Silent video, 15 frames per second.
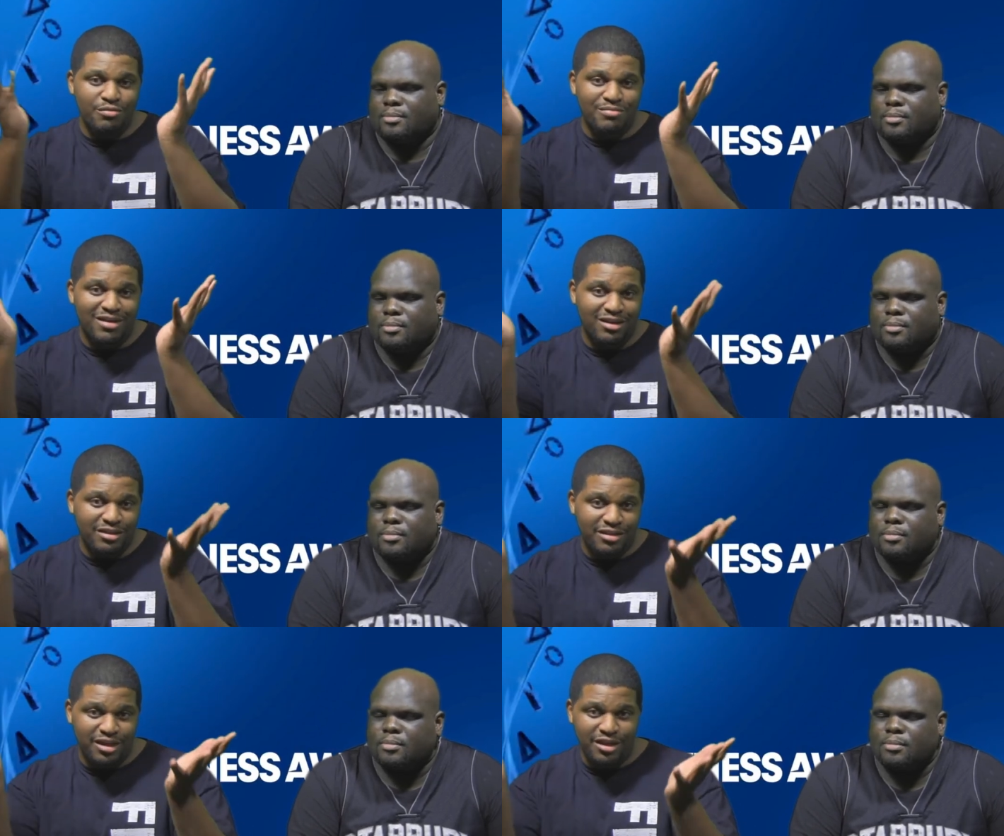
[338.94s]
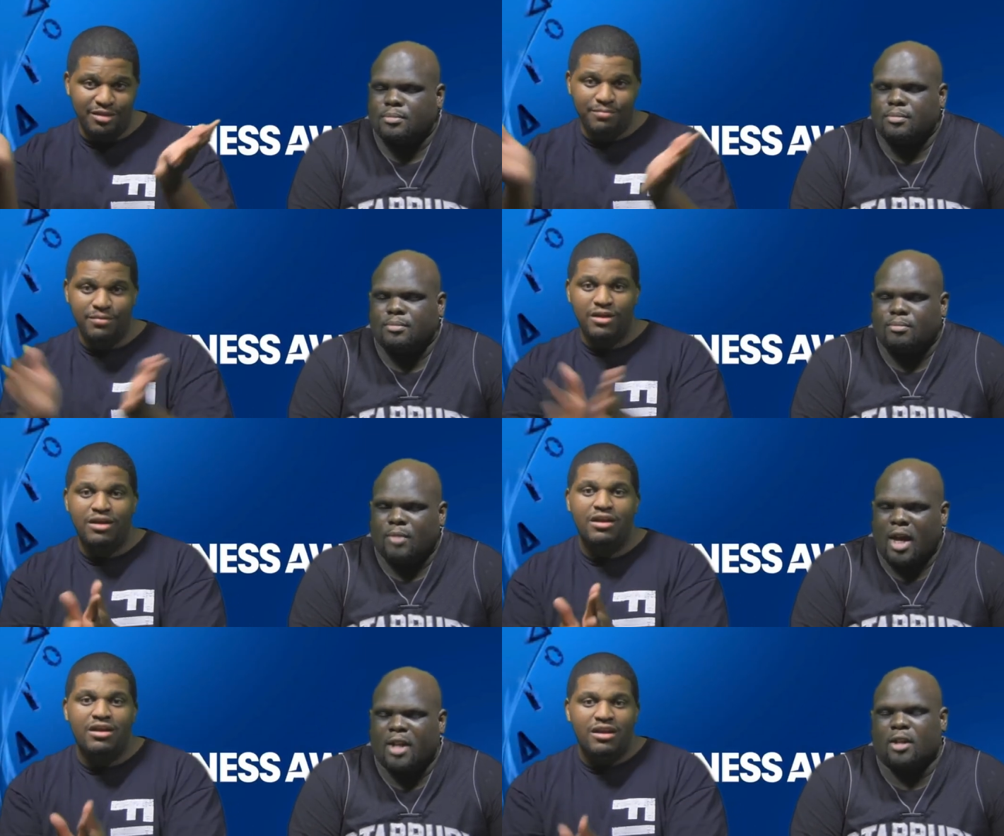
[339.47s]
Speaker 1: you buy another game.
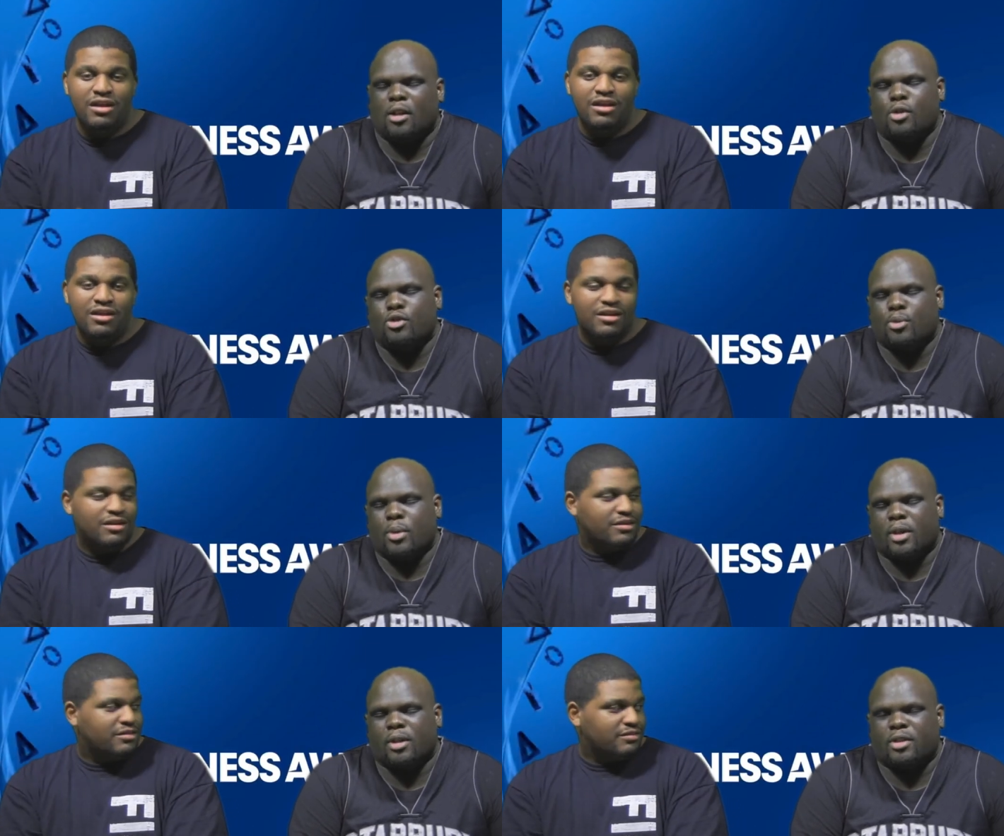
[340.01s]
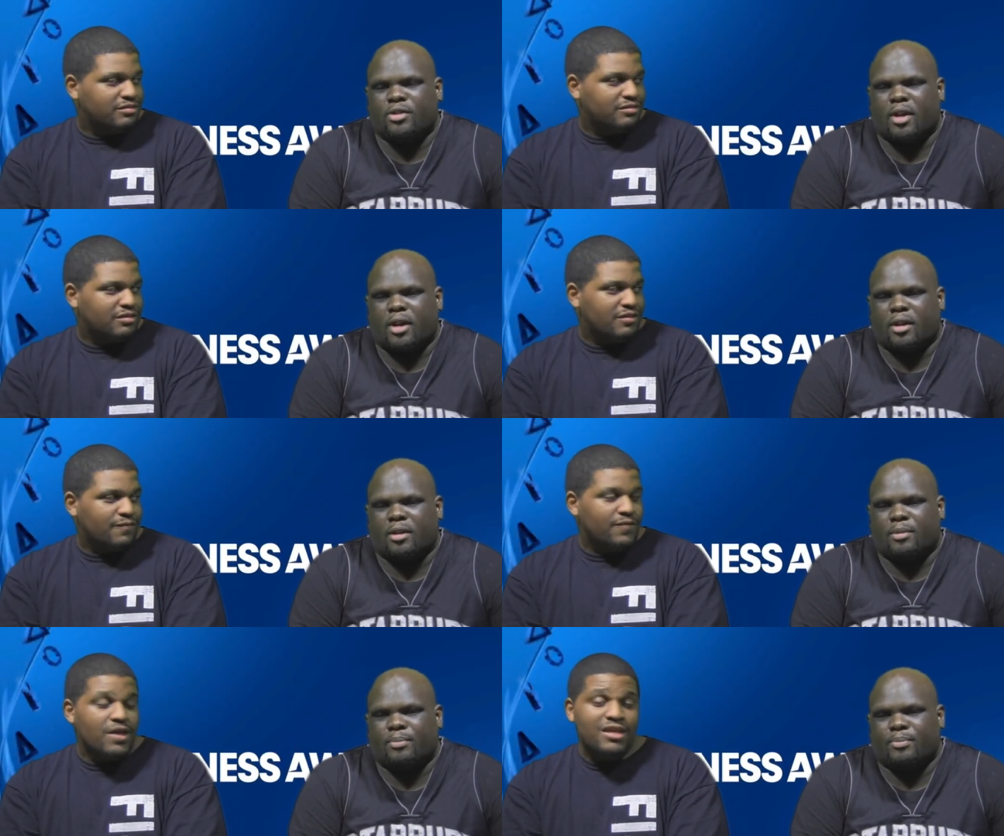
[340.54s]
And it loads quickly as heck.
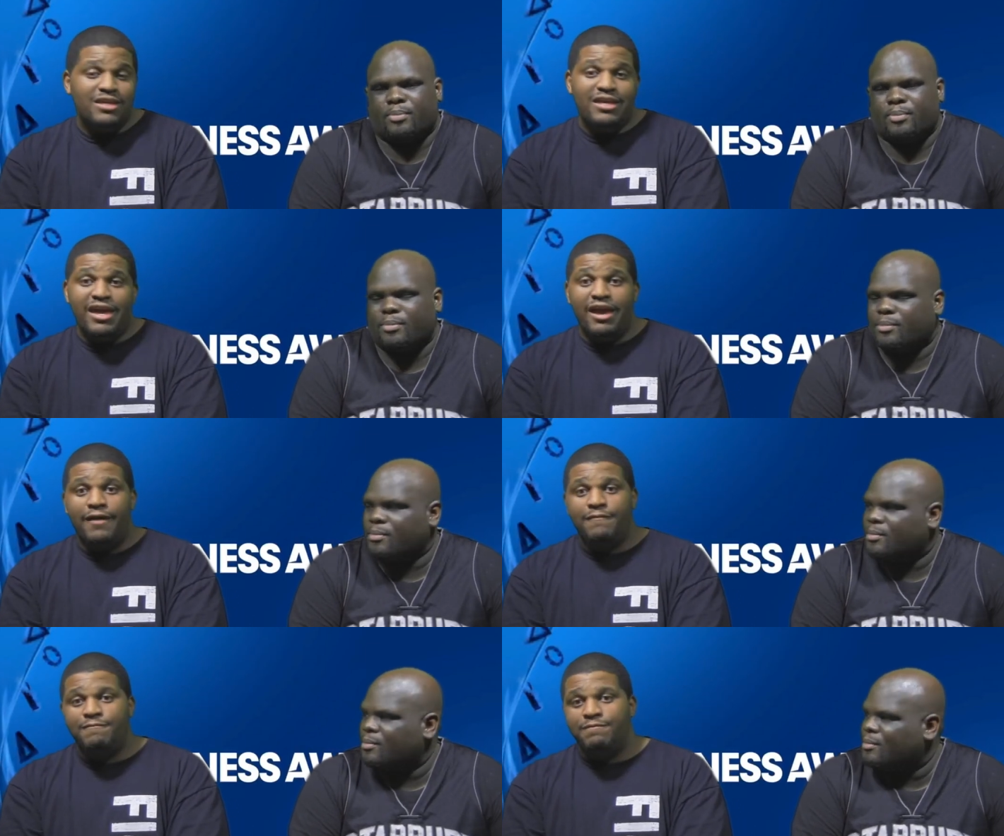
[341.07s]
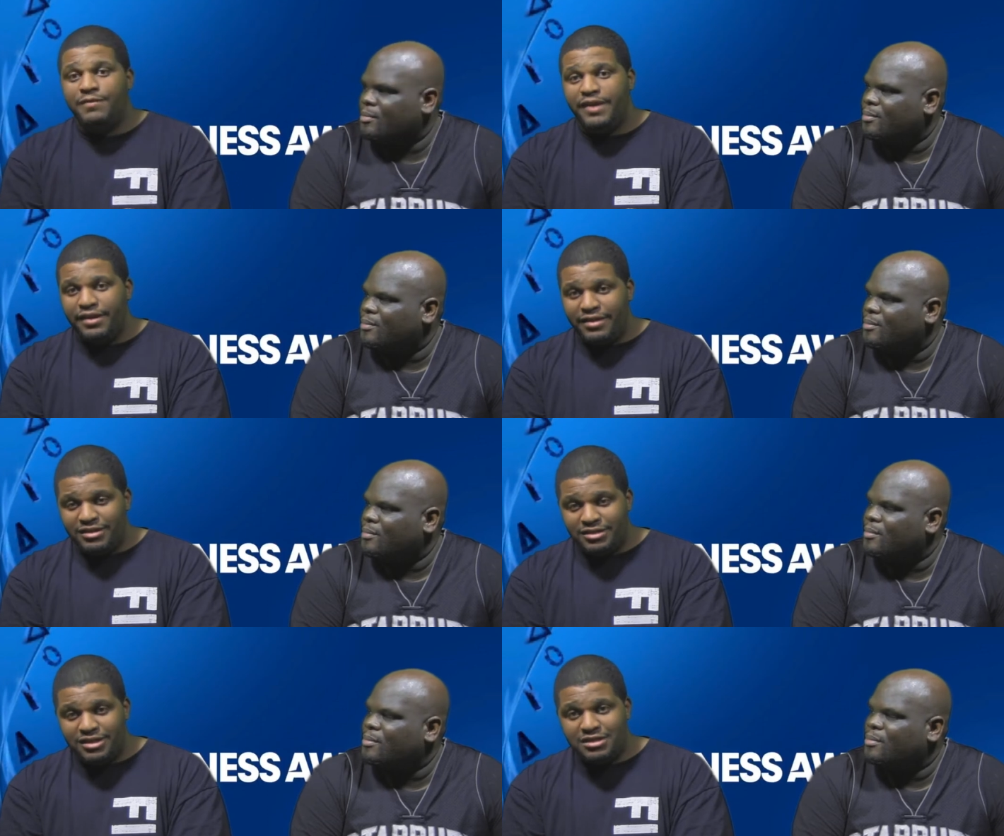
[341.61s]
Yeah,
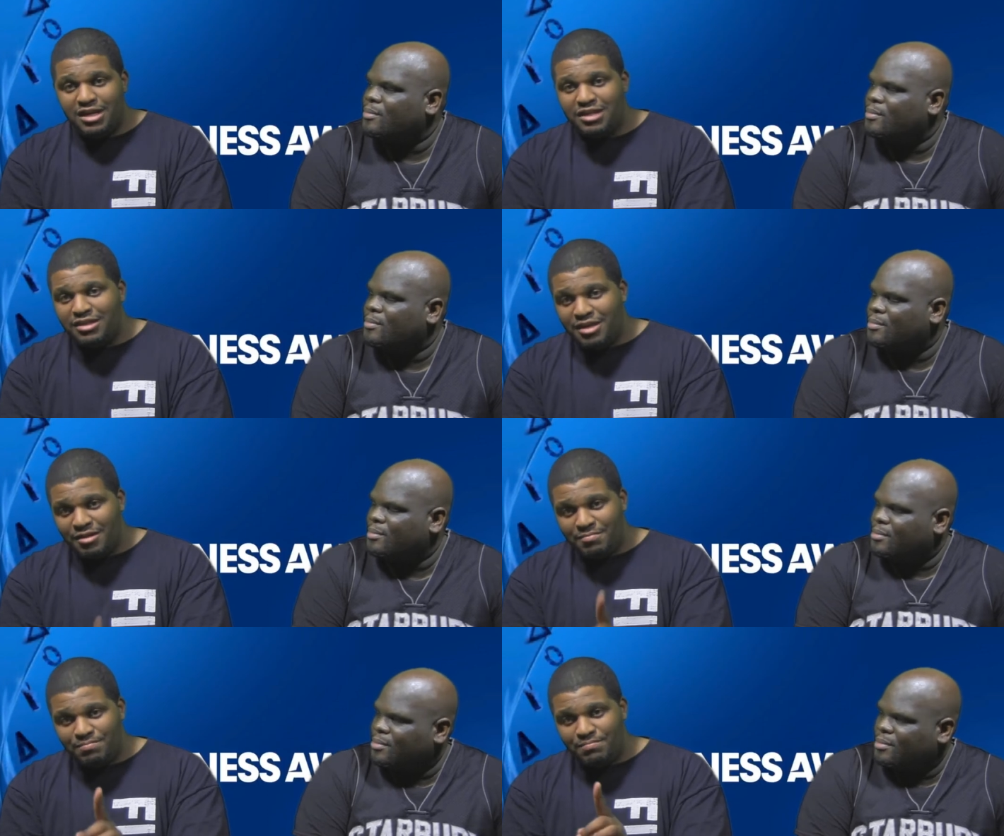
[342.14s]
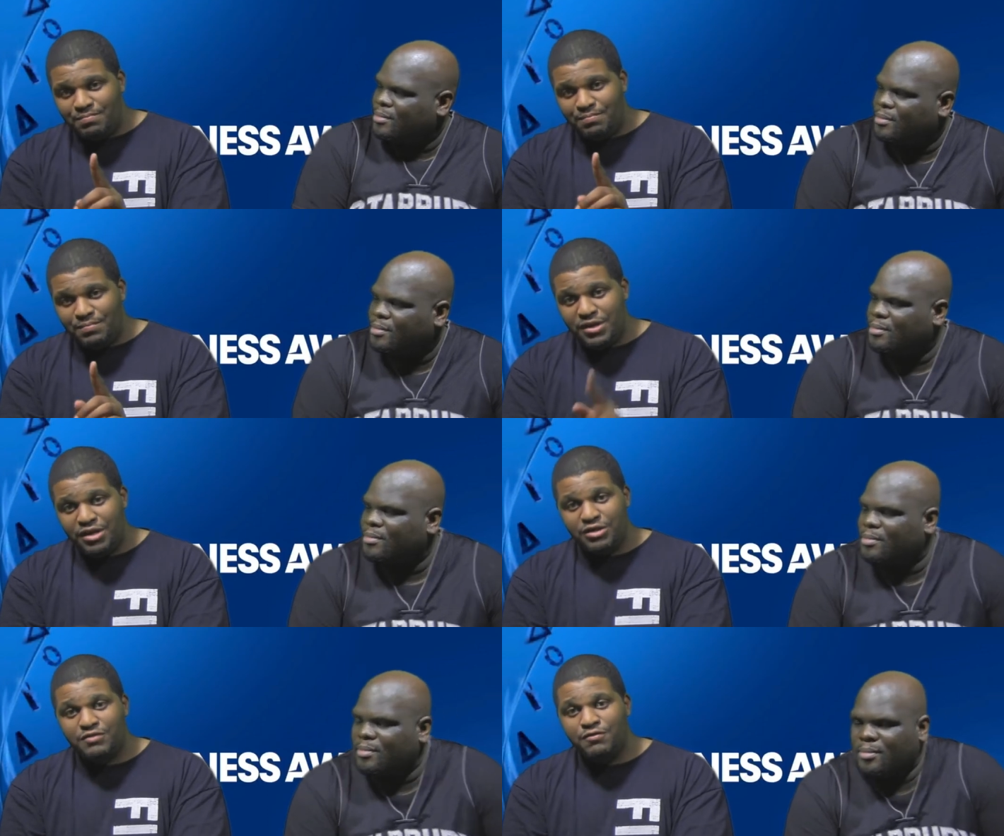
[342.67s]
yeah. That's another thing.
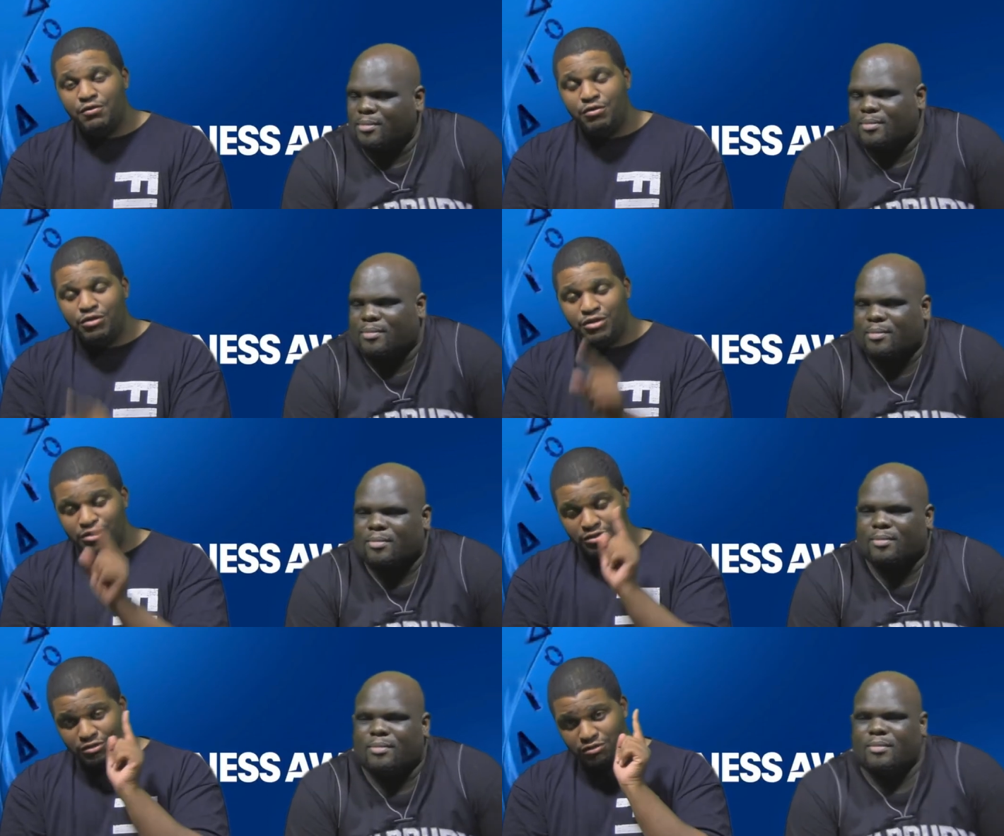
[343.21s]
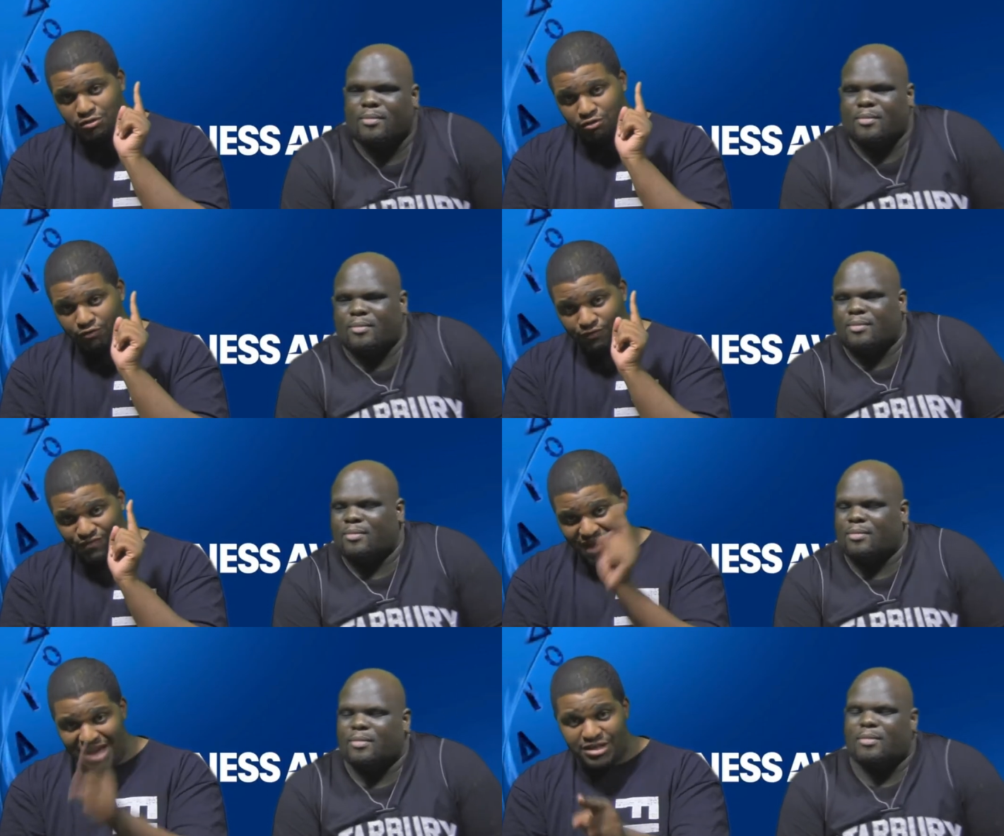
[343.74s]
PS4
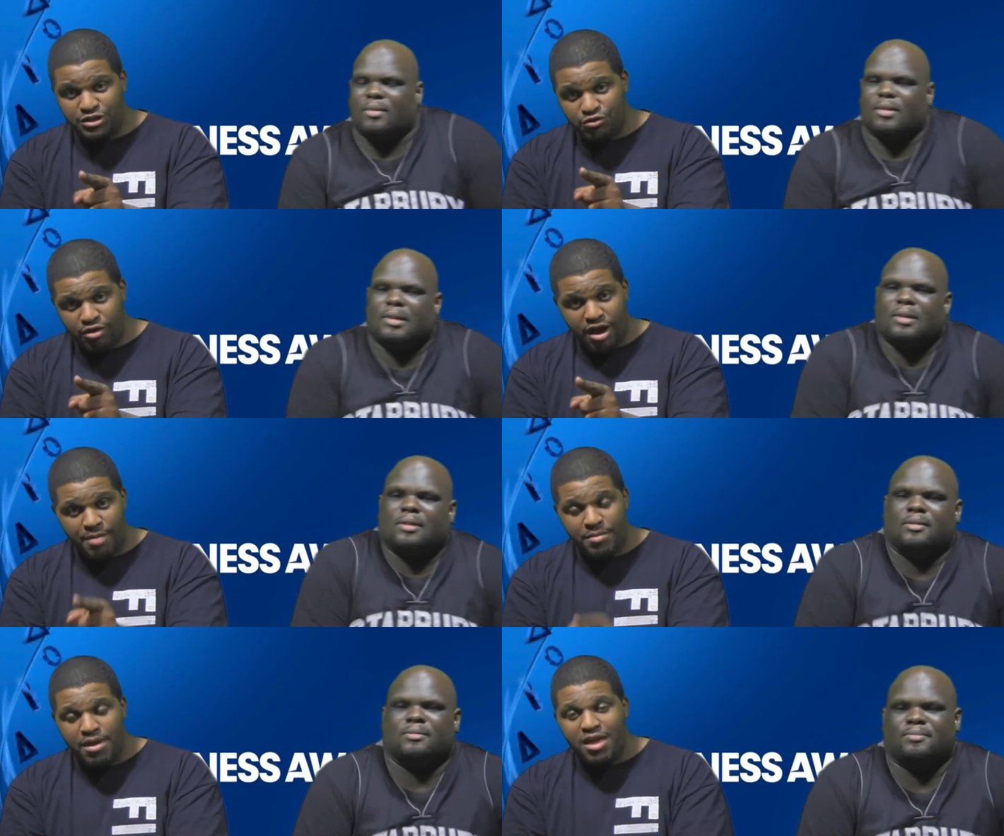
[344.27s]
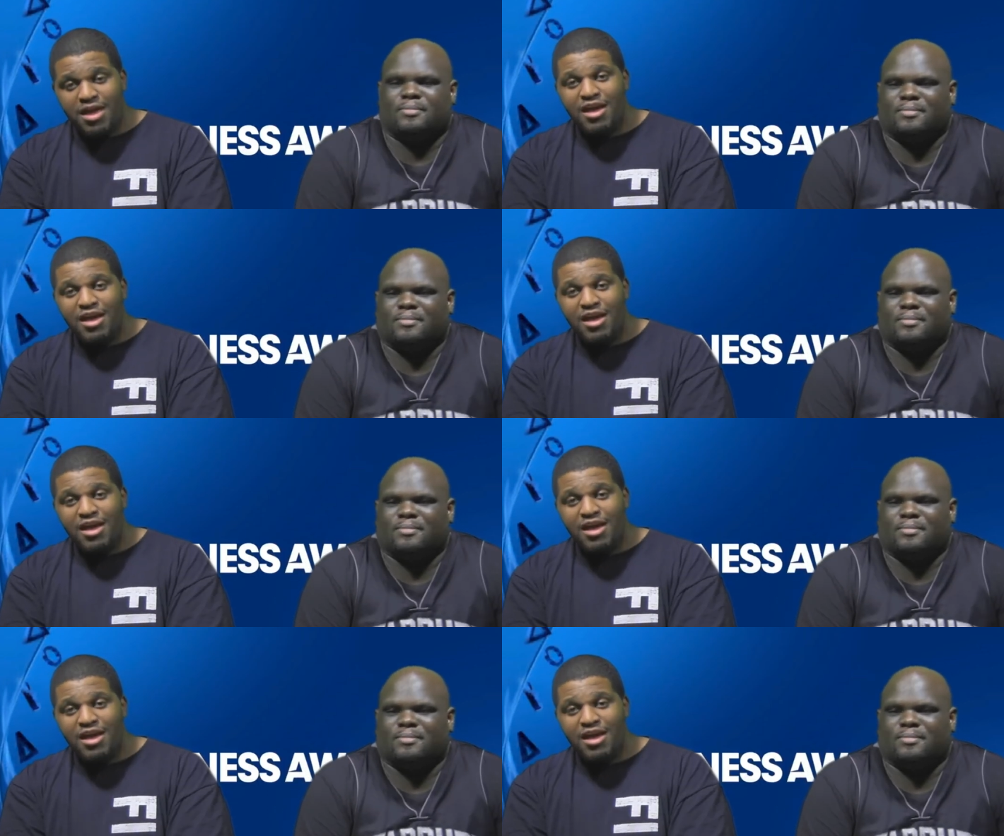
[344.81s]
fast as crap.